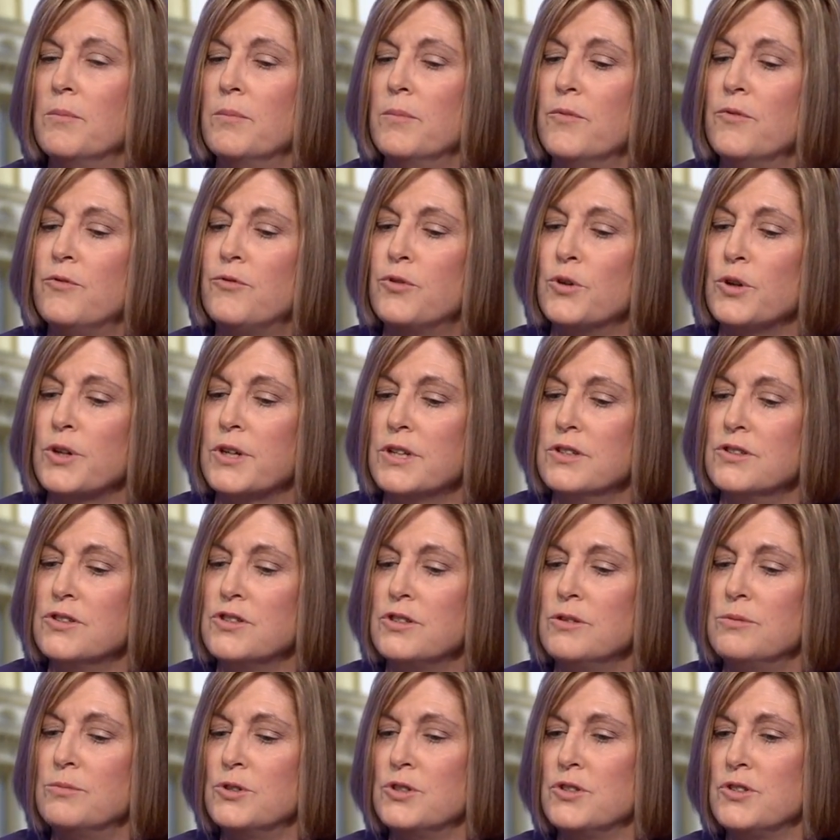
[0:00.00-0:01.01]
for
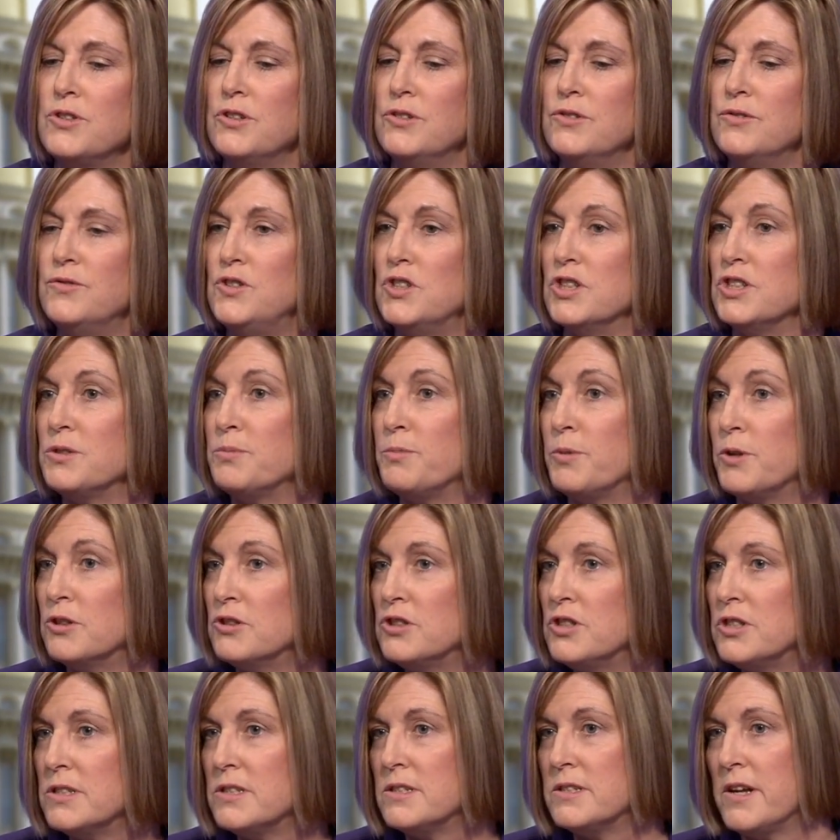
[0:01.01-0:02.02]
consumers who've just
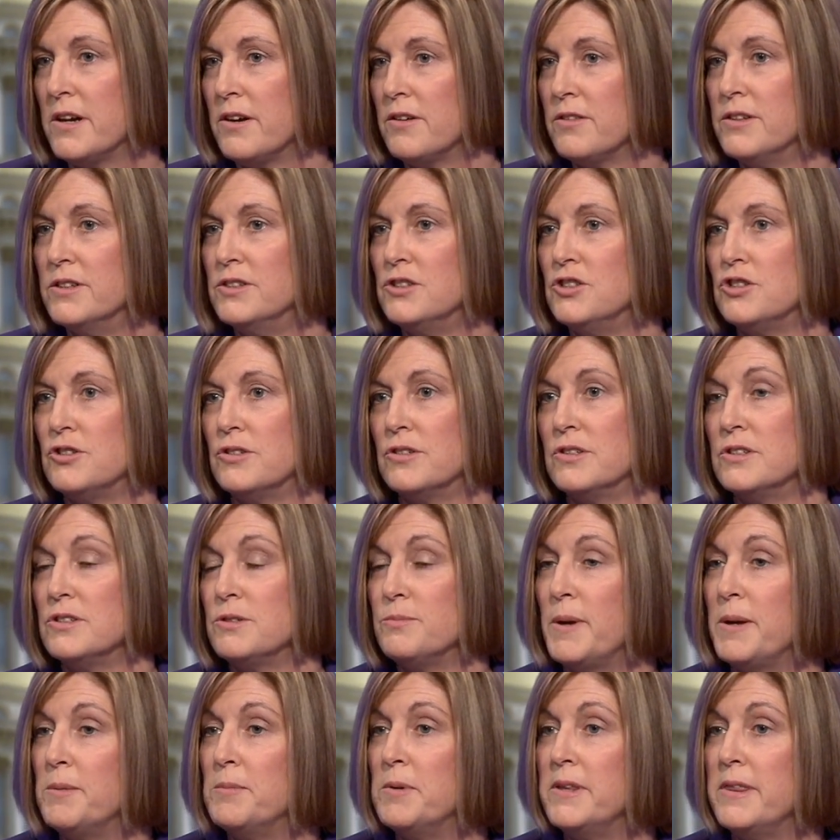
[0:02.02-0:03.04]
purchased health
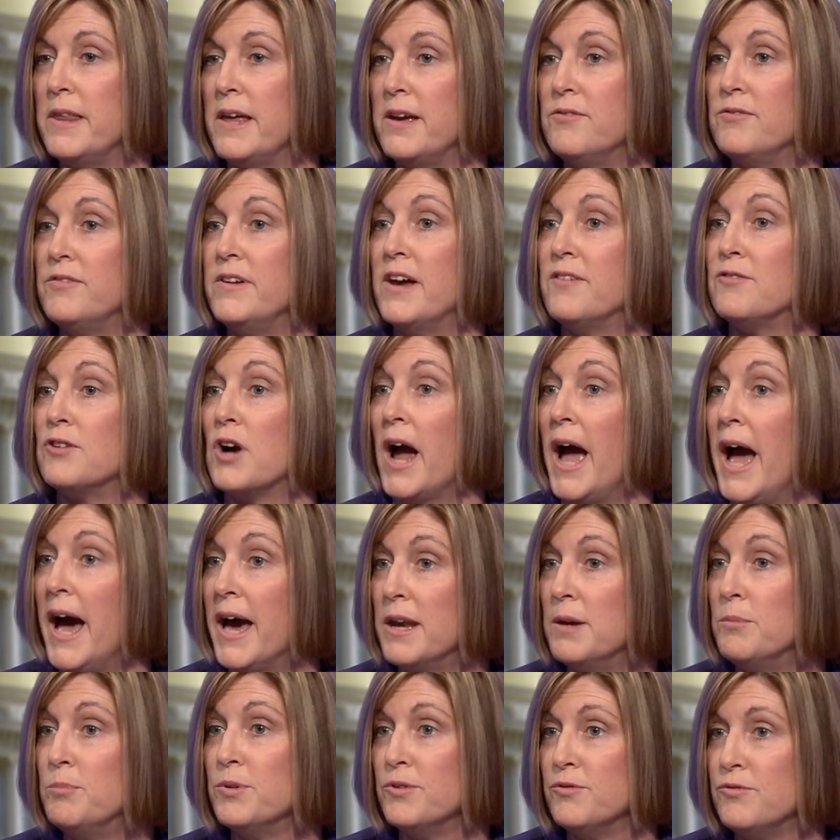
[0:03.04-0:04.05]
insurance, maybe they've never
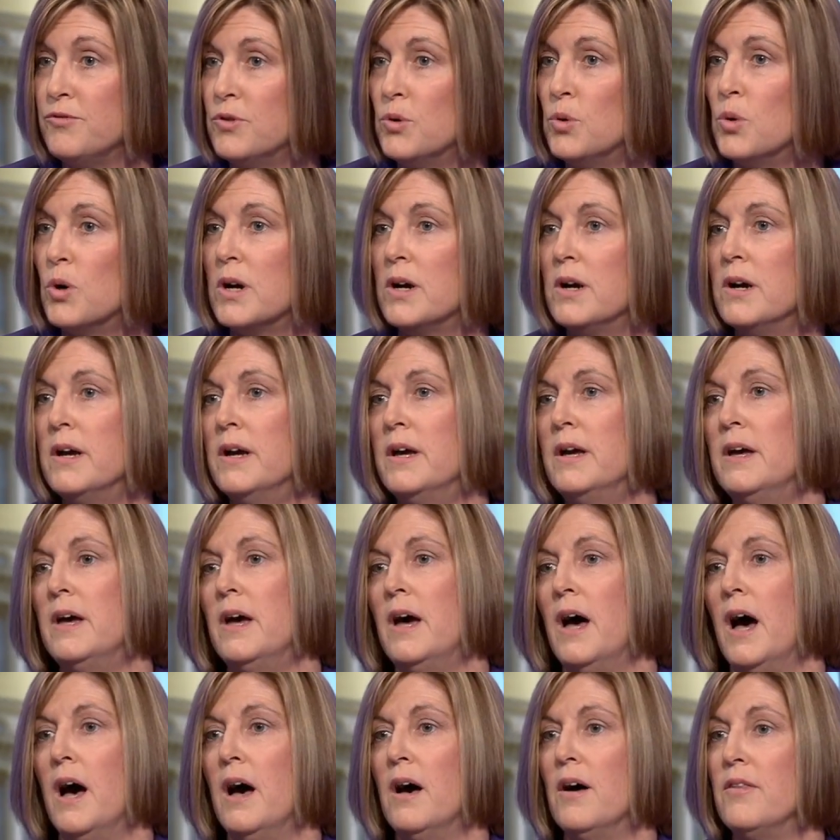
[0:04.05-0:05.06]
had it before,
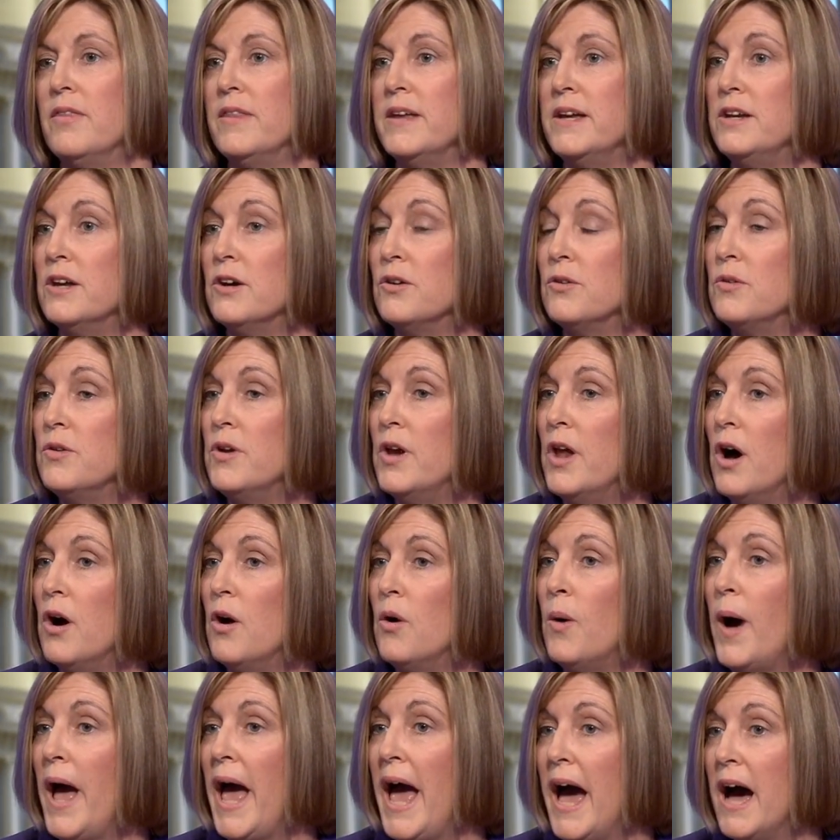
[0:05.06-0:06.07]
they don't
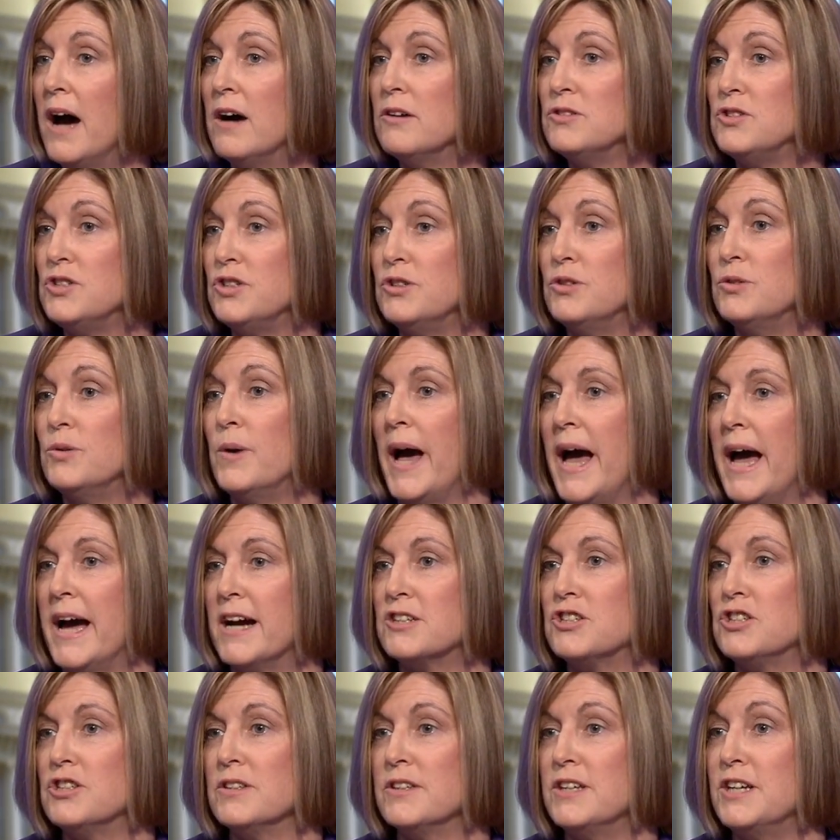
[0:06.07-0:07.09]
know how to
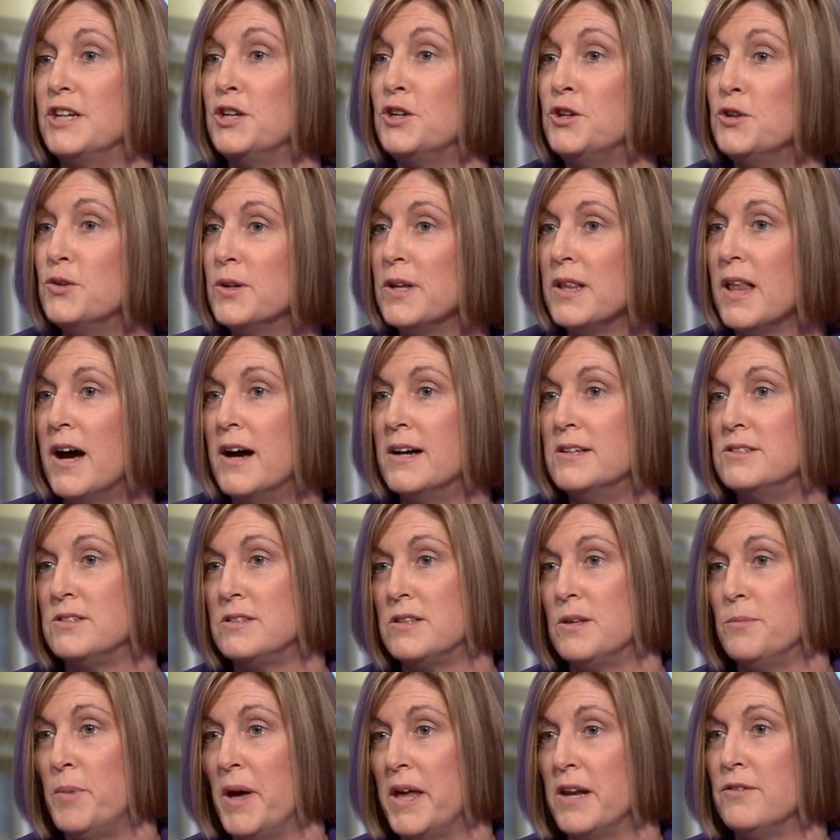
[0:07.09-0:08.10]
actually utilize
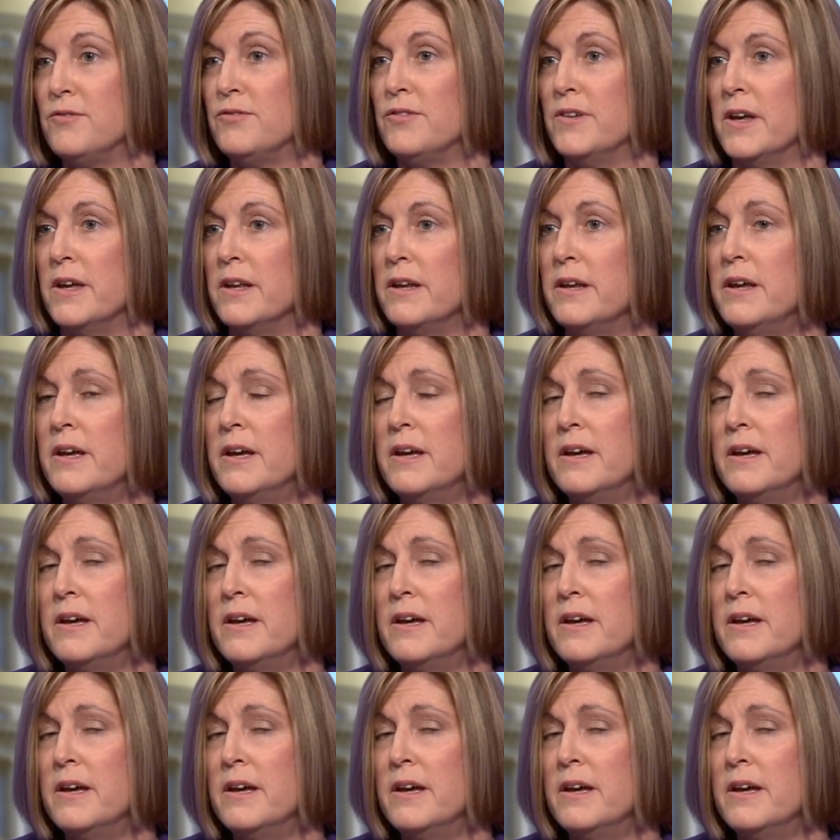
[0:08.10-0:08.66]
the benefit.